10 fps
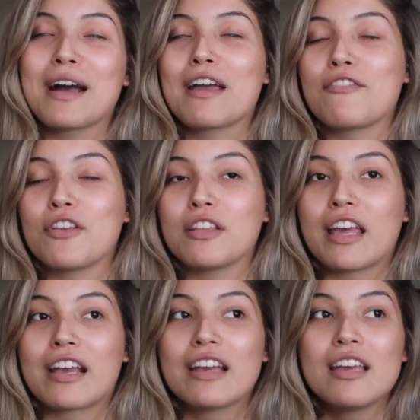I feel
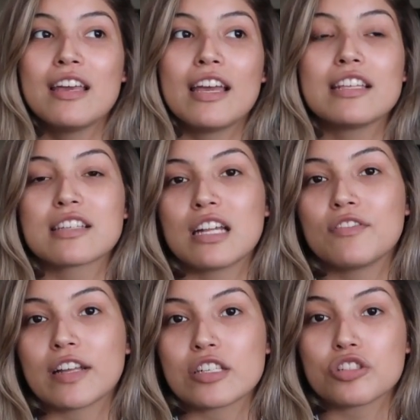like it's kind
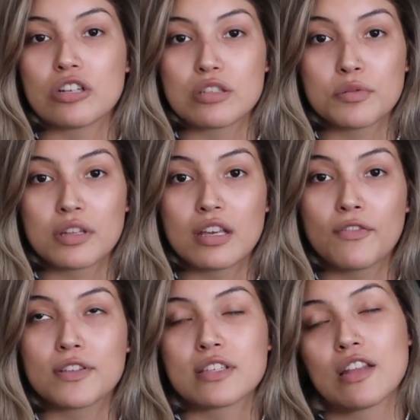of like a stress
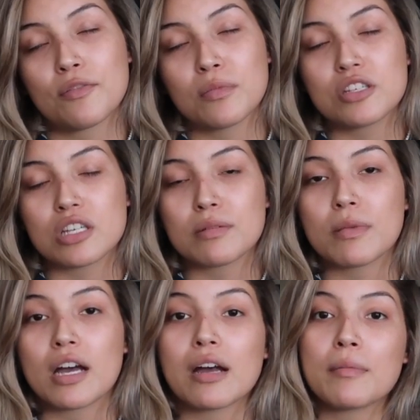relief aside from the gym
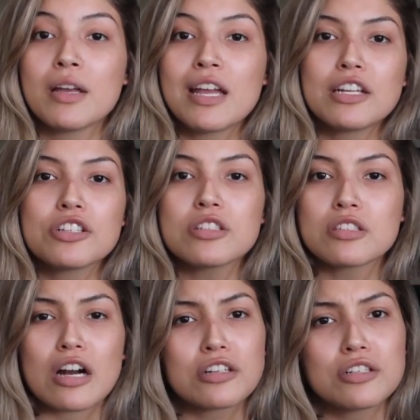um, to just
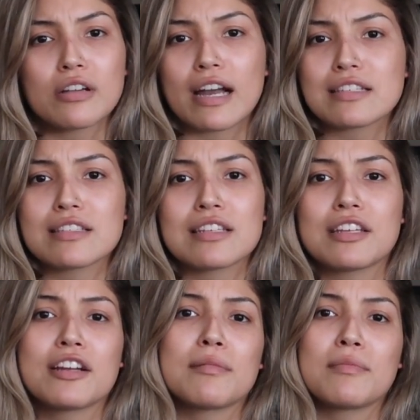talk to you guys and sit
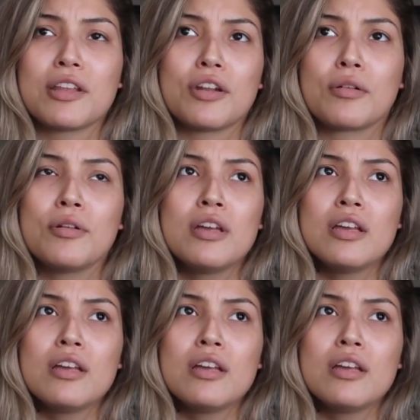here and, you know,